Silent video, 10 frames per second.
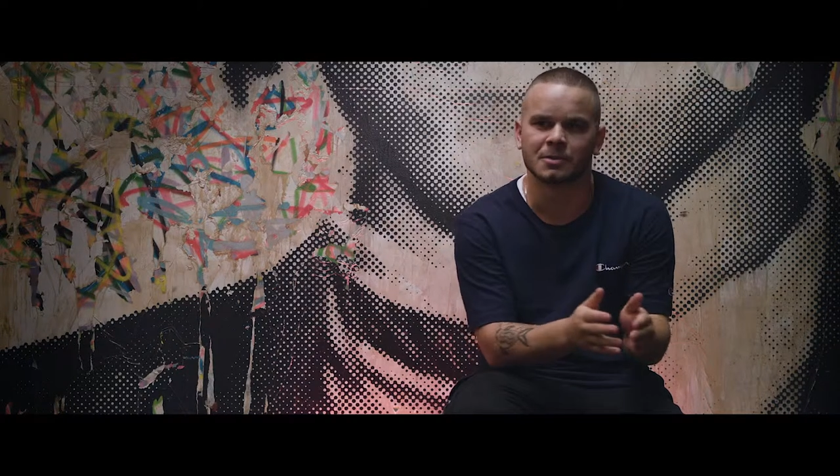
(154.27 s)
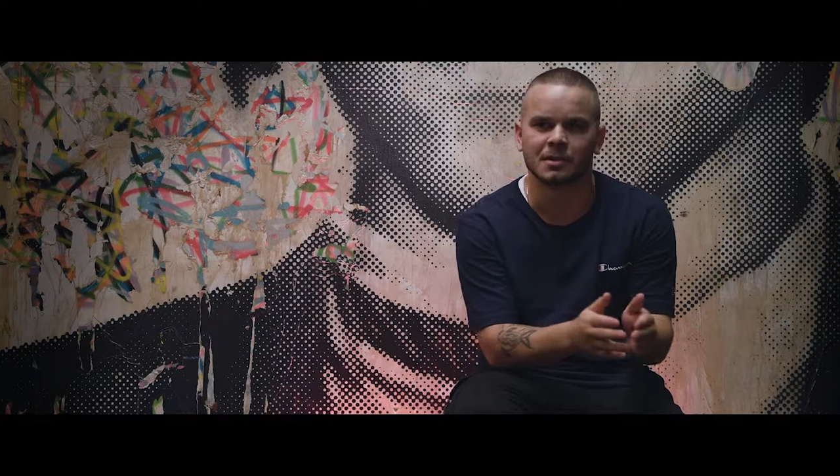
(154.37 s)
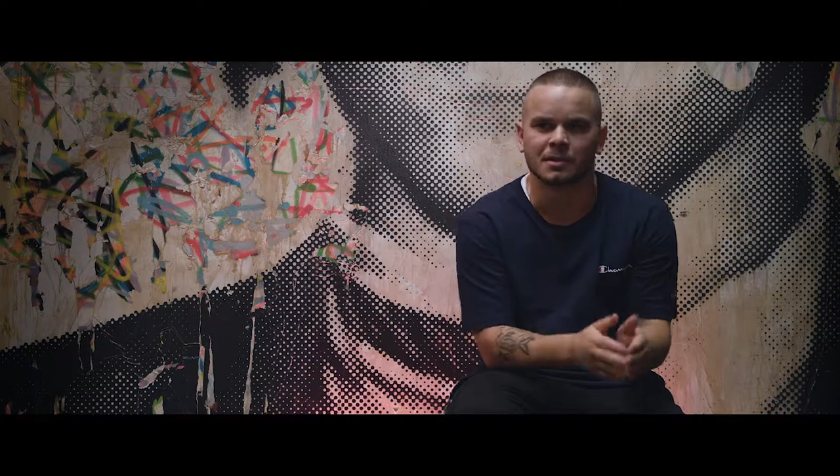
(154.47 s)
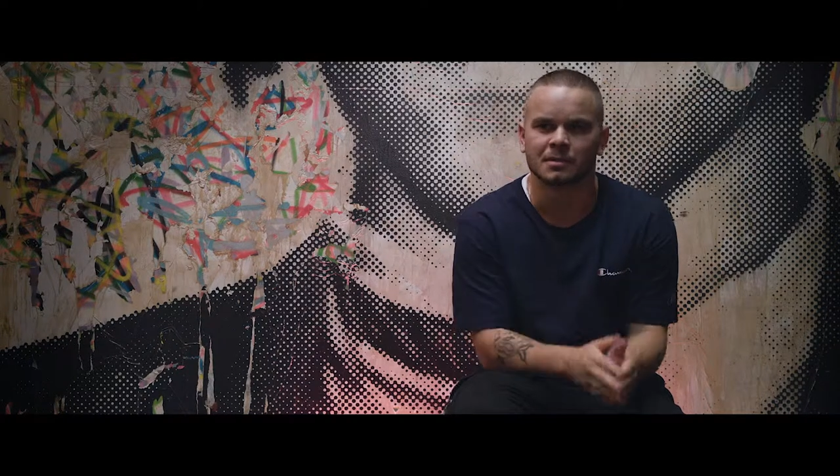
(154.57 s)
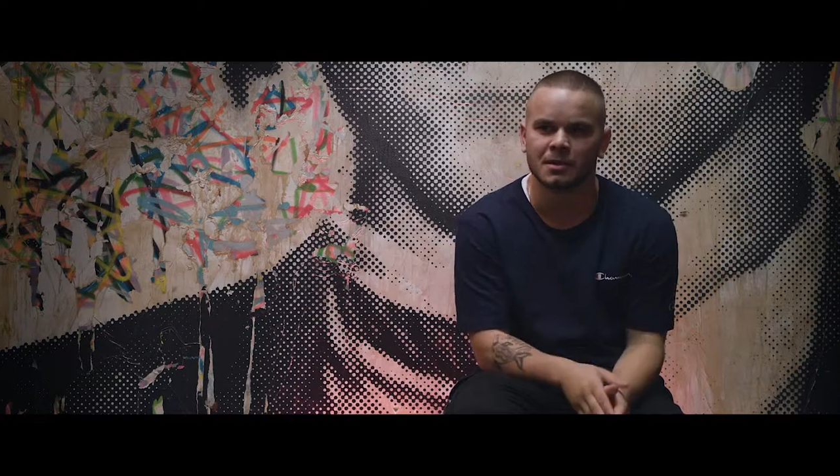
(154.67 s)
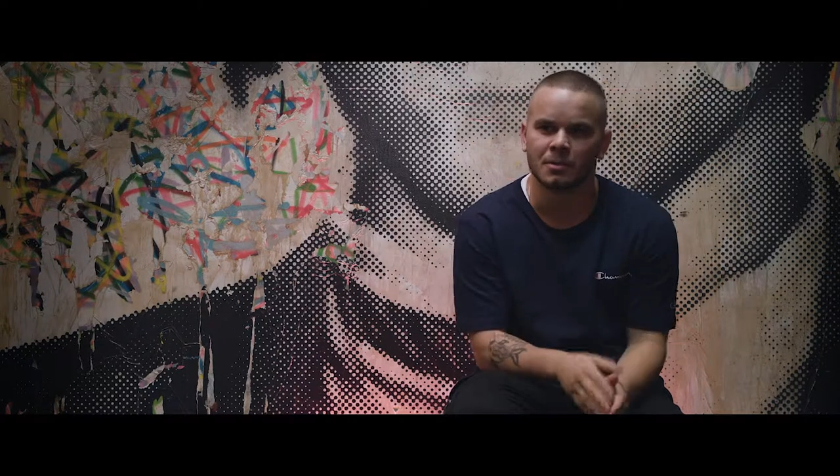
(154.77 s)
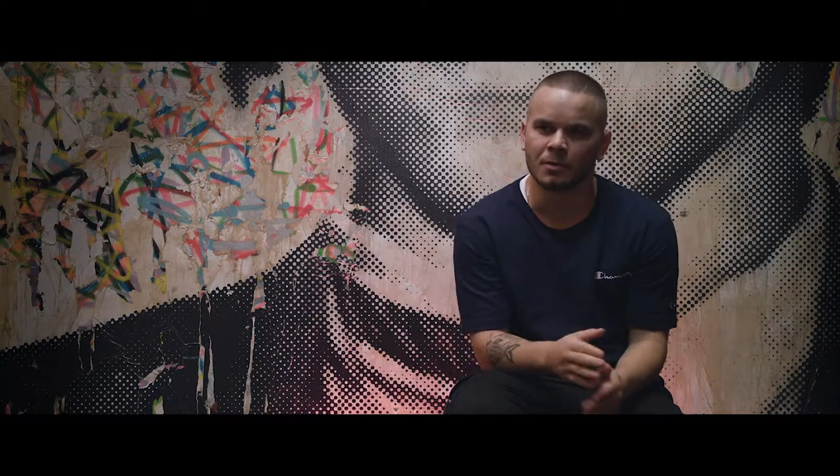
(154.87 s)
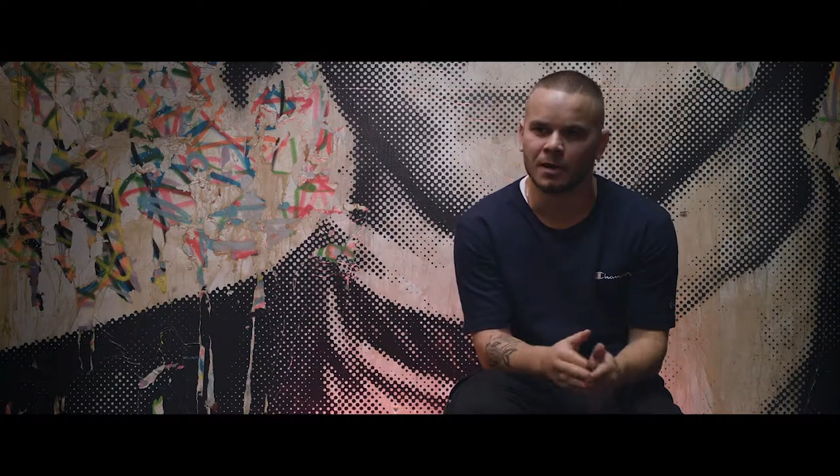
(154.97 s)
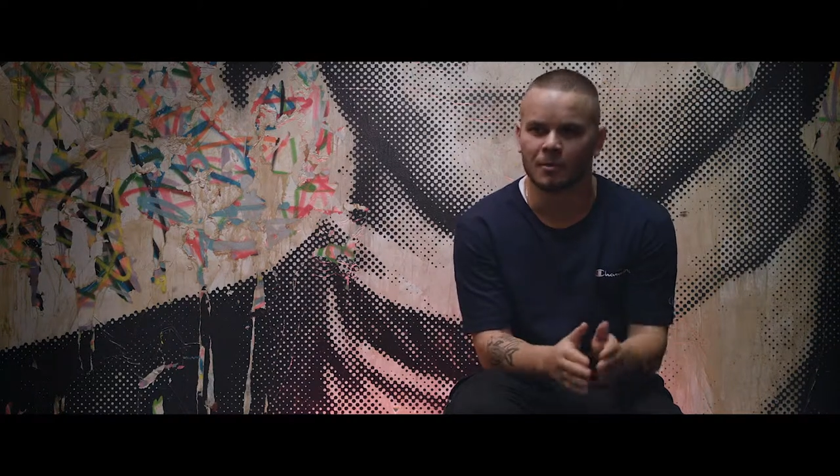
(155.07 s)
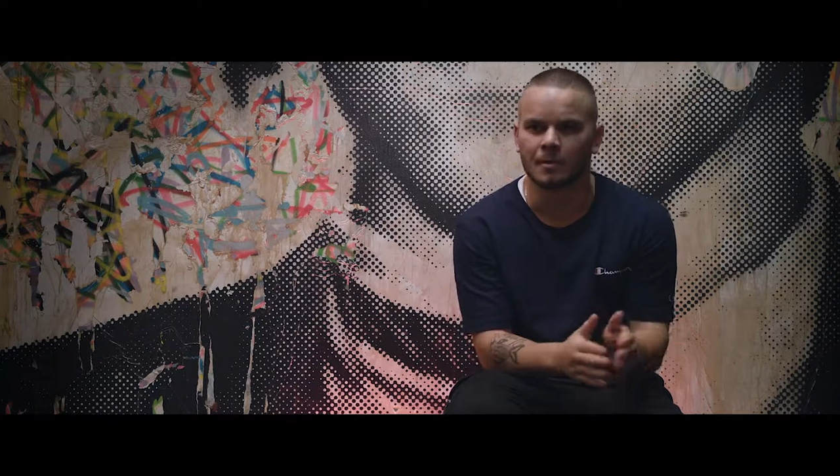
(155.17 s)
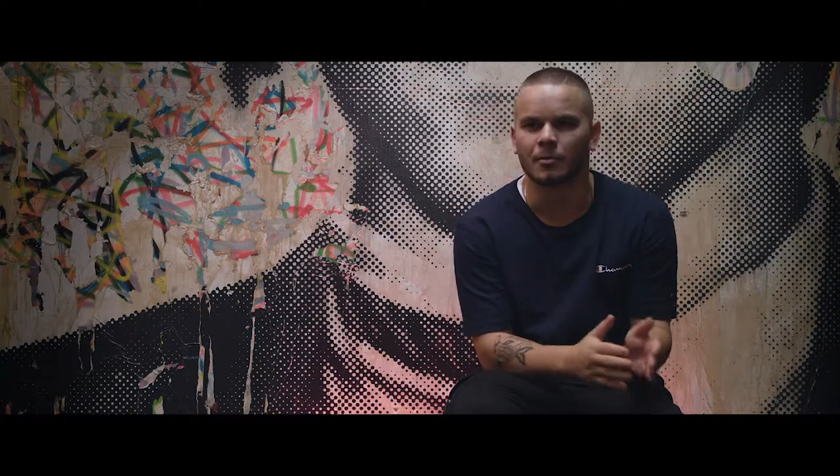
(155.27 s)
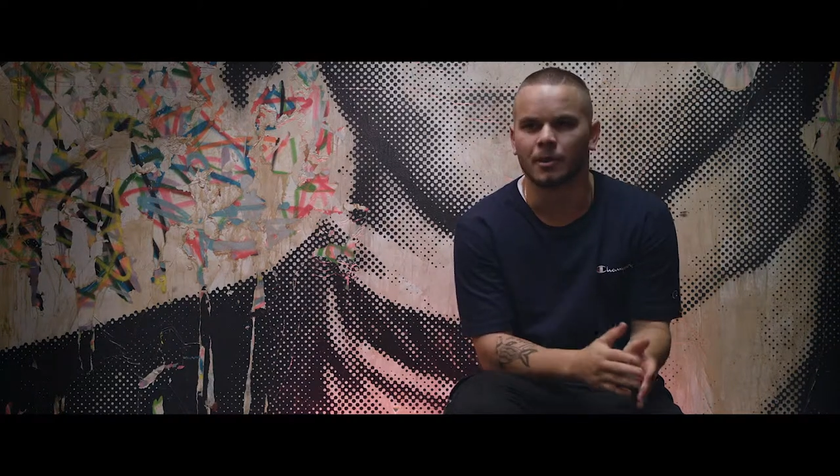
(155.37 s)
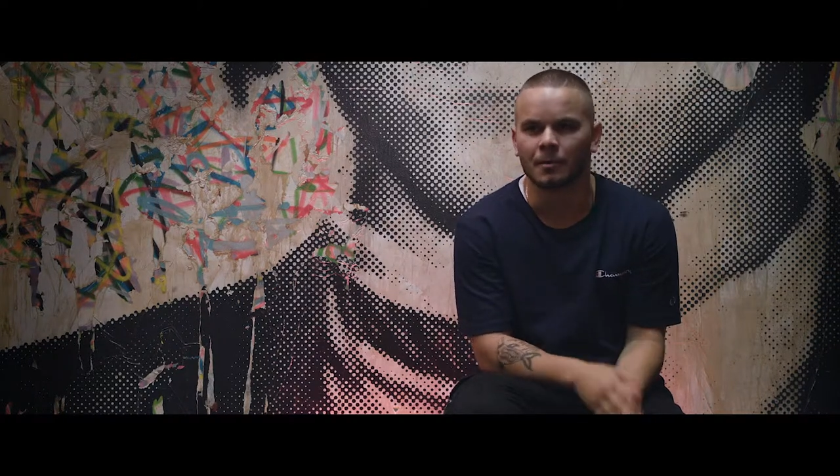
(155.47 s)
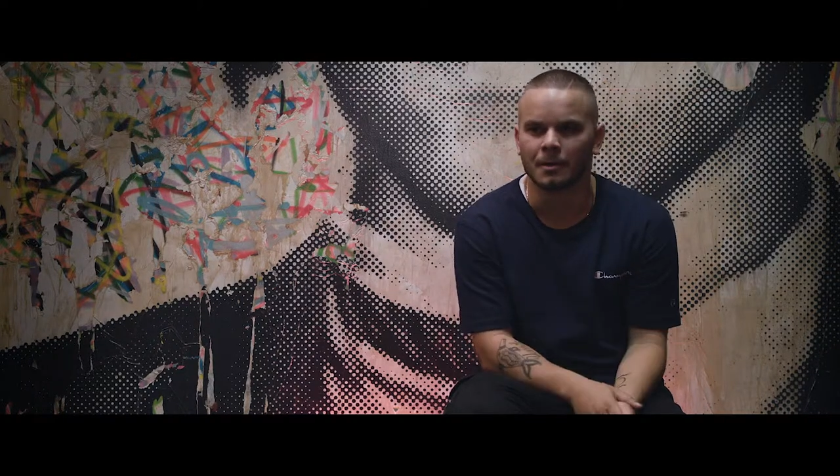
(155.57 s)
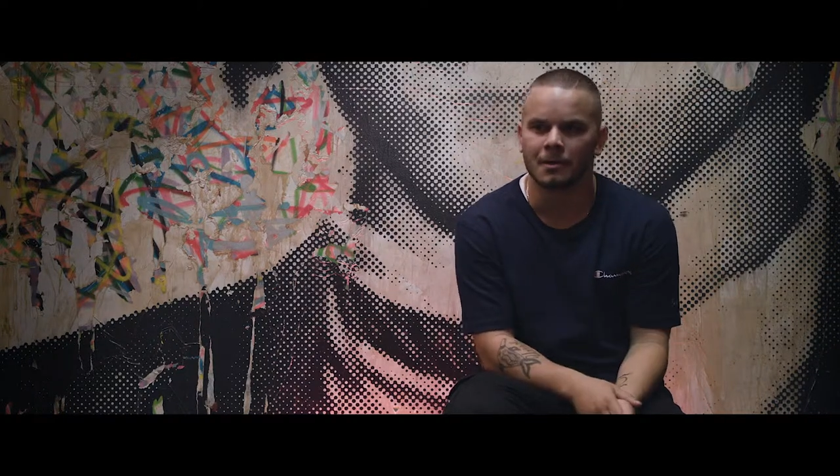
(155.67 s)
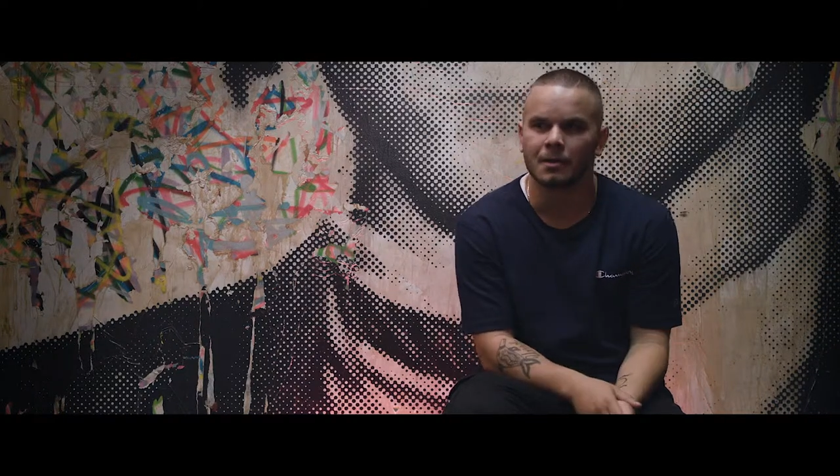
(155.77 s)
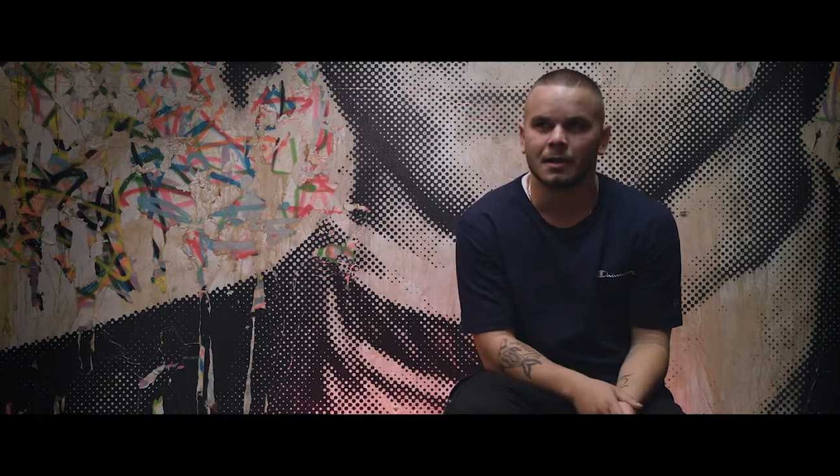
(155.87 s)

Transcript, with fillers: tickets, we get more people come in,